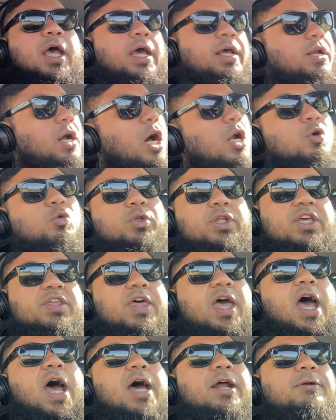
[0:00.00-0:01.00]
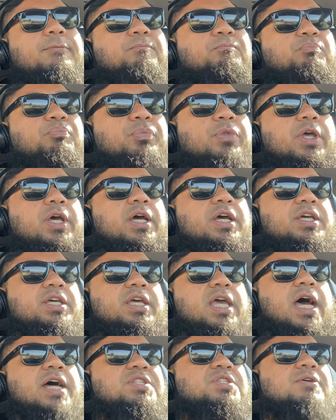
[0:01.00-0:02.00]
And not only that,
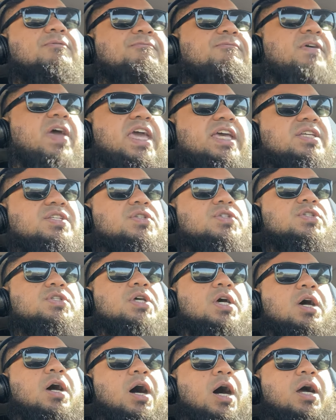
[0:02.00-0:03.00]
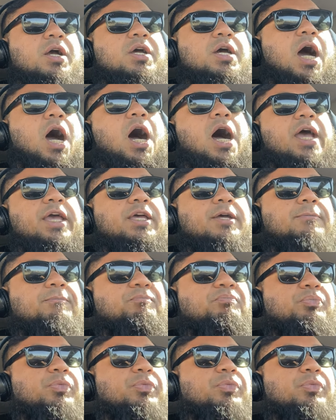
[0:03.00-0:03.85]
he had to face a guy